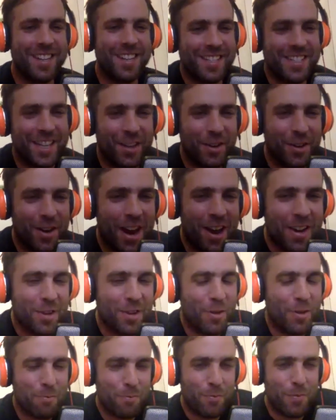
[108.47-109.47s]
so you got you
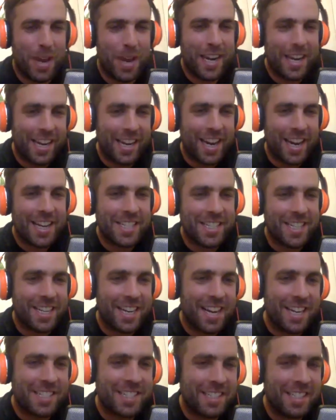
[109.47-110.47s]
were betting against your
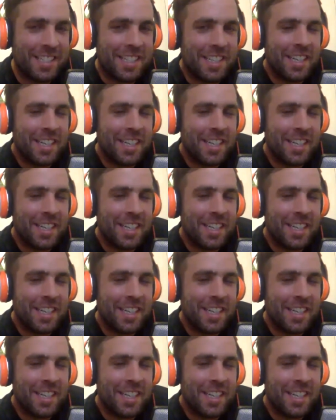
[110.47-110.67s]
cousin?